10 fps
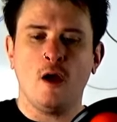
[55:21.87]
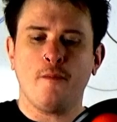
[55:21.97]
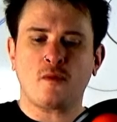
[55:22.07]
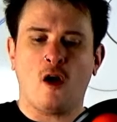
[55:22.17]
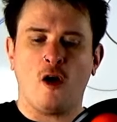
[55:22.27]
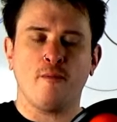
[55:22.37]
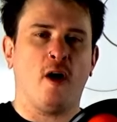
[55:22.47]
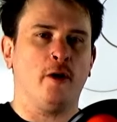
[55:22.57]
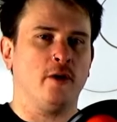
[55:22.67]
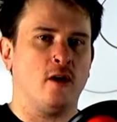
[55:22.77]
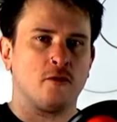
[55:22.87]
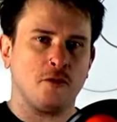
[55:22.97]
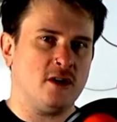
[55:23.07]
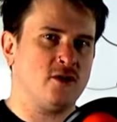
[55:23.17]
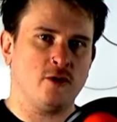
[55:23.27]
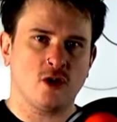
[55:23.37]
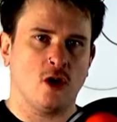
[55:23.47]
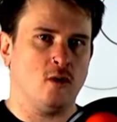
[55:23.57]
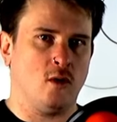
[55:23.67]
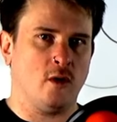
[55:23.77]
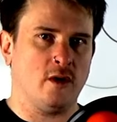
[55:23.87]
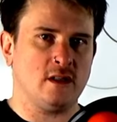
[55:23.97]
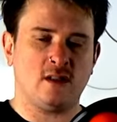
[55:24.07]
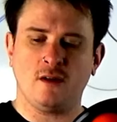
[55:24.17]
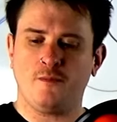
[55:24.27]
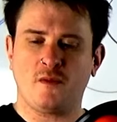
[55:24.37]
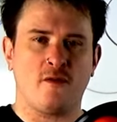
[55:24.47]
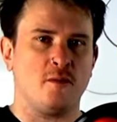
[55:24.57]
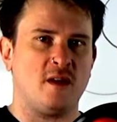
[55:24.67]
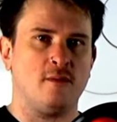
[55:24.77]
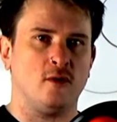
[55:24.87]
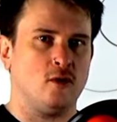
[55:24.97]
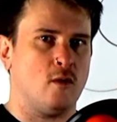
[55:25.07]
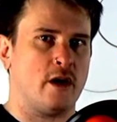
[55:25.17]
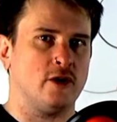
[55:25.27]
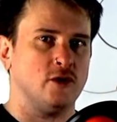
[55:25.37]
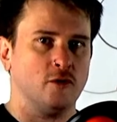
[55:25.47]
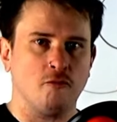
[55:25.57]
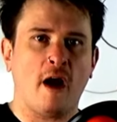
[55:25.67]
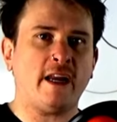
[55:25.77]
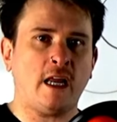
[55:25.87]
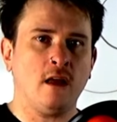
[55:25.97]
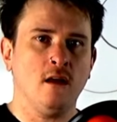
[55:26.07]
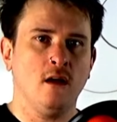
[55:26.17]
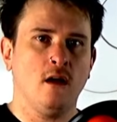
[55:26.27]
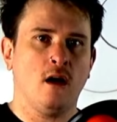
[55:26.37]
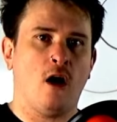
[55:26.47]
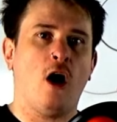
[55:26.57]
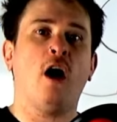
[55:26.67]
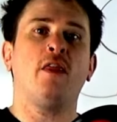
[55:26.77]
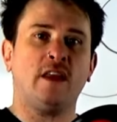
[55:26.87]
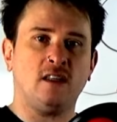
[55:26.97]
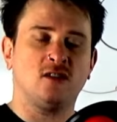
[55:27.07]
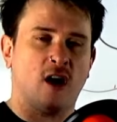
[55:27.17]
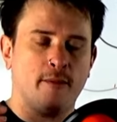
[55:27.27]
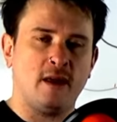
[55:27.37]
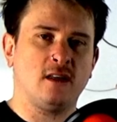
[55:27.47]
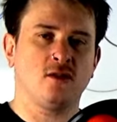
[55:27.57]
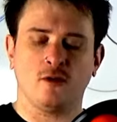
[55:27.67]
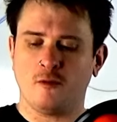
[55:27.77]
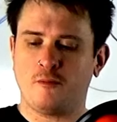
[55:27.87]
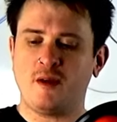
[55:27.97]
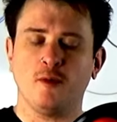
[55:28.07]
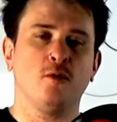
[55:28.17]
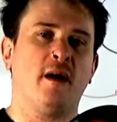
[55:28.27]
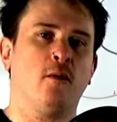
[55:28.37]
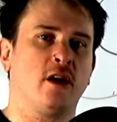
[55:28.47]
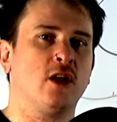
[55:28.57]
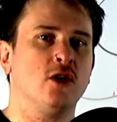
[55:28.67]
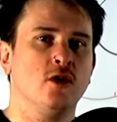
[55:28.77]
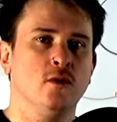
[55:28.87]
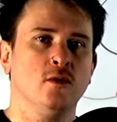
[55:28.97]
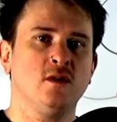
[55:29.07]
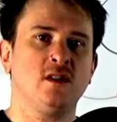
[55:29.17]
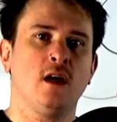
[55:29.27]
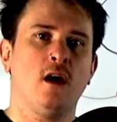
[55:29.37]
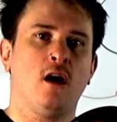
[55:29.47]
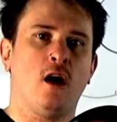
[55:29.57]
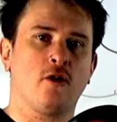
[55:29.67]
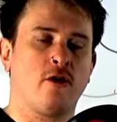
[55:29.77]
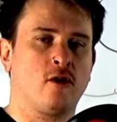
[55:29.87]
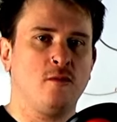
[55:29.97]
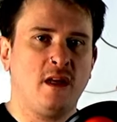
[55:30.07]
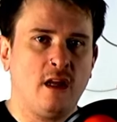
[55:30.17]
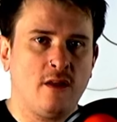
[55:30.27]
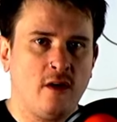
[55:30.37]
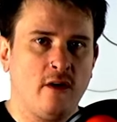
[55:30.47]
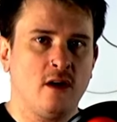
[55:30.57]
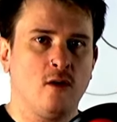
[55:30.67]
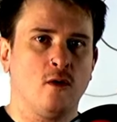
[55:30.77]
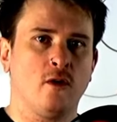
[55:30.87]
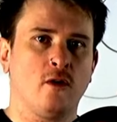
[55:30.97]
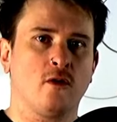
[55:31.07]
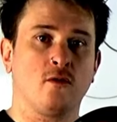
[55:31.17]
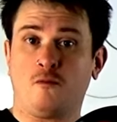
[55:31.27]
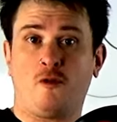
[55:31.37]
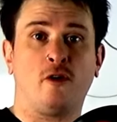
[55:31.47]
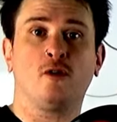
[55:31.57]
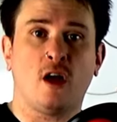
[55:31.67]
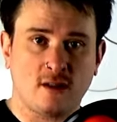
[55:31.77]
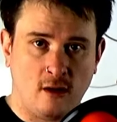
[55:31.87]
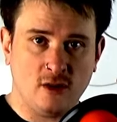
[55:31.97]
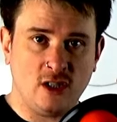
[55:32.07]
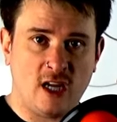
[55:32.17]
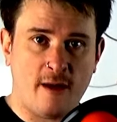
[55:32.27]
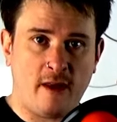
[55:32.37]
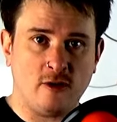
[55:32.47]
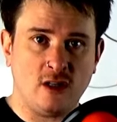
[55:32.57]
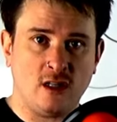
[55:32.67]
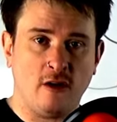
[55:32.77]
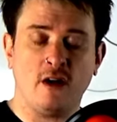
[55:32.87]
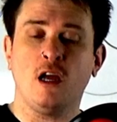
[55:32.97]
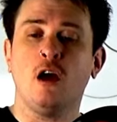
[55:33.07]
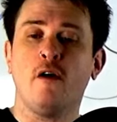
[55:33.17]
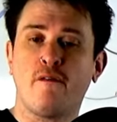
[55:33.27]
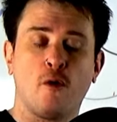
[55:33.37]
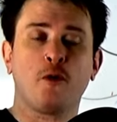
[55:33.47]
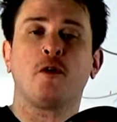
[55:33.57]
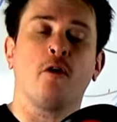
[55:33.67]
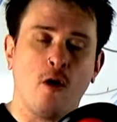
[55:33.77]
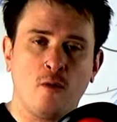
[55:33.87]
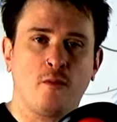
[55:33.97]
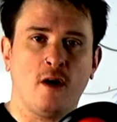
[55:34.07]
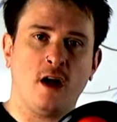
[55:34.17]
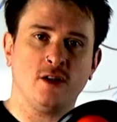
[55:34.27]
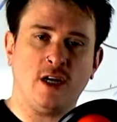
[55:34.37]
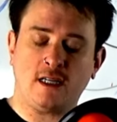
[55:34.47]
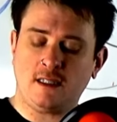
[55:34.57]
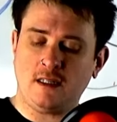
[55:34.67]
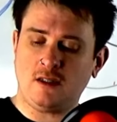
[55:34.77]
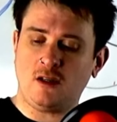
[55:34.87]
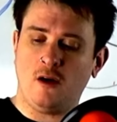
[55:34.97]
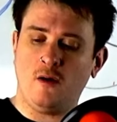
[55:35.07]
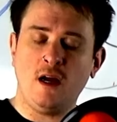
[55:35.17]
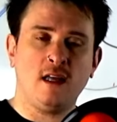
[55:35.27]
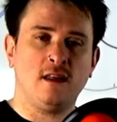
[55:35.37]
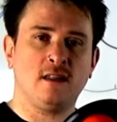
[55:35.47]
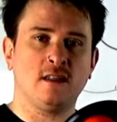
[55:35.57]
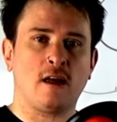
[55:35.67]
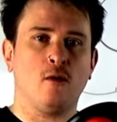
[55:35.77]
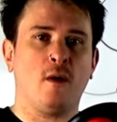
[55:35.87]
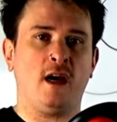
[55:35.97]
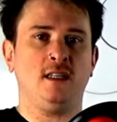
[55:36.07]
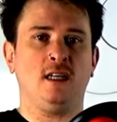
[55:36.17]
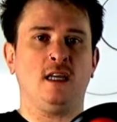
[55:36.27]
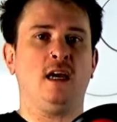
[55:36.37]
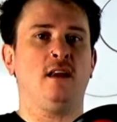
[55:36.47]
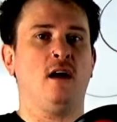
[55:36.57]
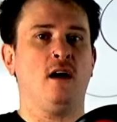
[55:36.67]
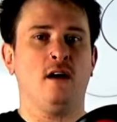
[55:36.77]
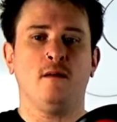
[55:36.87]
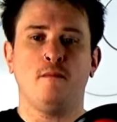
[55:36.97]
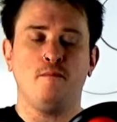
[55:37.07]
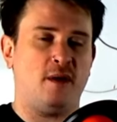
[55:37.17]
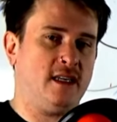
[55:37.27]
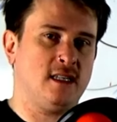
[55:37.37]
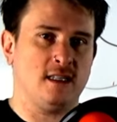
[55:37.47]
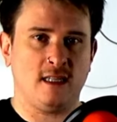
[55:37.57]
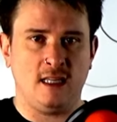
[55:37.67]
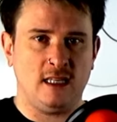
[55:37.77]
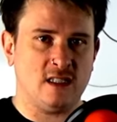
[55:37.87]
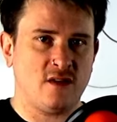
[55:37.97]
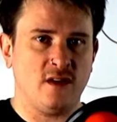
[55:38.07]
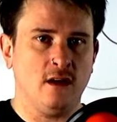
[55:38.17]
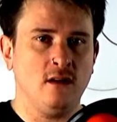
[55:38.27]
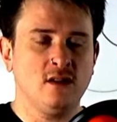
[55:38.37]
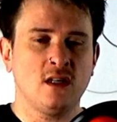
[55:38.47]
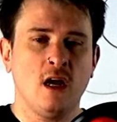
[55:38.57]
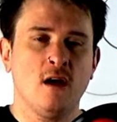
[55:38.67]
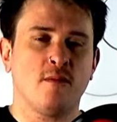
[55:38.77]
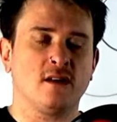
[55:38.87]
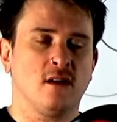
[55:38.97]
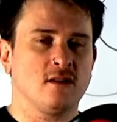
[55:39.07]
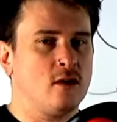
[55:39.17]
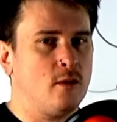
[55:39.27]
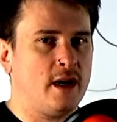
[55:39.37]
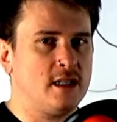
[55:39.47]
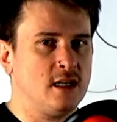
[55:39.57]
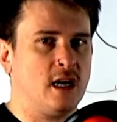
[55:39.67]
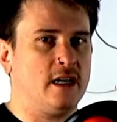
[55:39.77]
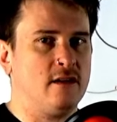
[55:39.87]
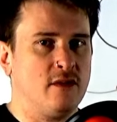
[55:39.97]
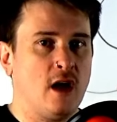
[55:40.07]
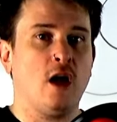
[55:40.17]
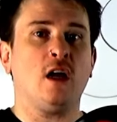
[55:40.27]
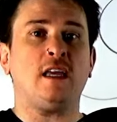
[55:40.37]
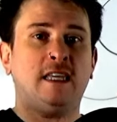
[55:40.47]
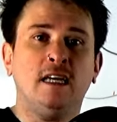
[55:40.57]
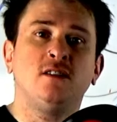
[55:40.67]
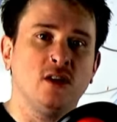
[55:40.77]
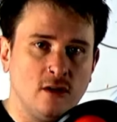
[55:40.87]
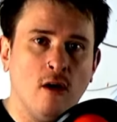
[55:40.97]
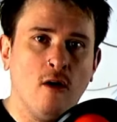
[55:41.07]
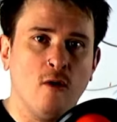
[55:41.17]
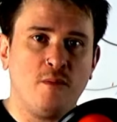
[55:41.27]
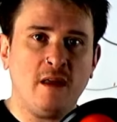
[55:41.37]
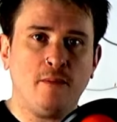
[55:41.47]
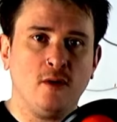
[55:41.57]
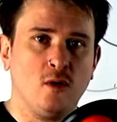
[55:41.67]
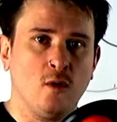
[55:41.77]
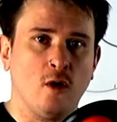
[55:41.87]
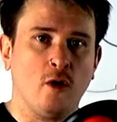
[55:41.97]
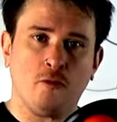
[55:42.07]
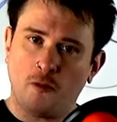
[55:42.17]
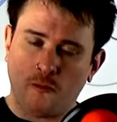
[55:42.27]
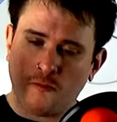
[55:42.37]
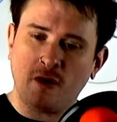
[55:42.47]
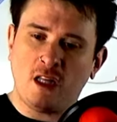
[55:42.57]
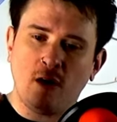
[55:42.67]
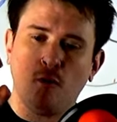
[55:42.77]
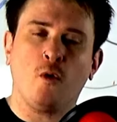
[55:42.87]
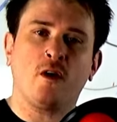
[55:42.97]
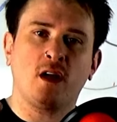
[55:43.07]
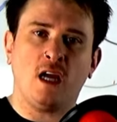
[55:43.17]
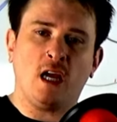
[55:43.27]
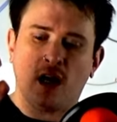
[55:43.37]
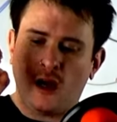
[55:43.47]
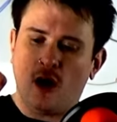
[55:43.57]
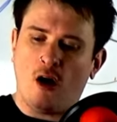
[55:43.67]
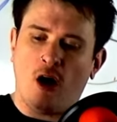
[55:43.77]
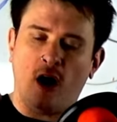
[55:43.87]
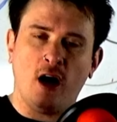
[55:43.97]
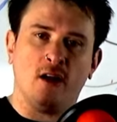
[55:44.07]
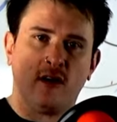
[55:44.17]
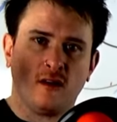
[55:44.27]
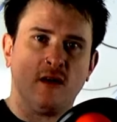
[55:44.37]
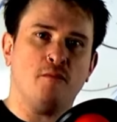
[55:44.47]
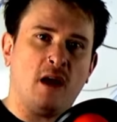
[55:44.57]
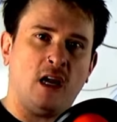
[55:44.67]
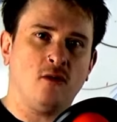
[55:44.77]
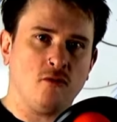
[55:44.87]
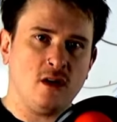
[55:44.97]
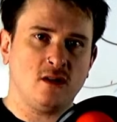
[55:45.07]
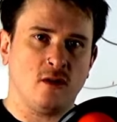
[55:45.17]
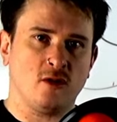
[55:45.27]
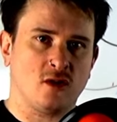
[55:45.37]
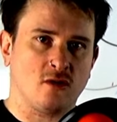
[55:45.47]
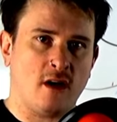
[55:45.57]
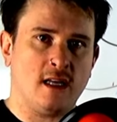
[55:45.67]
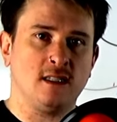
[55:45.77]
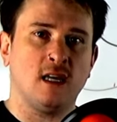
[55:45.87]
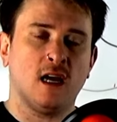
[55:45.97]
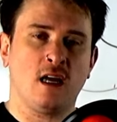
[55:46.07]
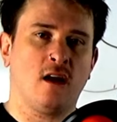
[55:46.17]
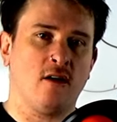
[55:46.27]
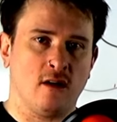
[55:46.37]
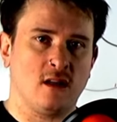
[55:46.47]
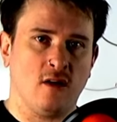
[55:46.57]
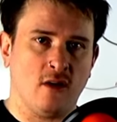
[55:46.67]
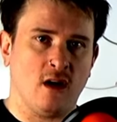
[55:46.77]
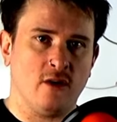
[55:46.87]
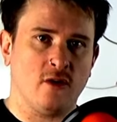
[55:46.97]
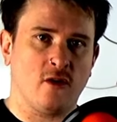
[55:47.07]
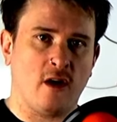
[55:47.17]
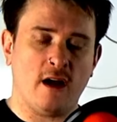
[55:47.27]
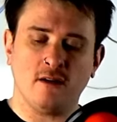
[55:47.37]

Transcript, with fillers: are part of research cohorts for people who want to do writing on these topics or people who might want to use critical media theory or critical doxology and time energy theory for their own projects. And so this is like a way to get a basis in these fields, but it's also a way to kind of get to know people who are really working on the main research threads here at Theory Underground.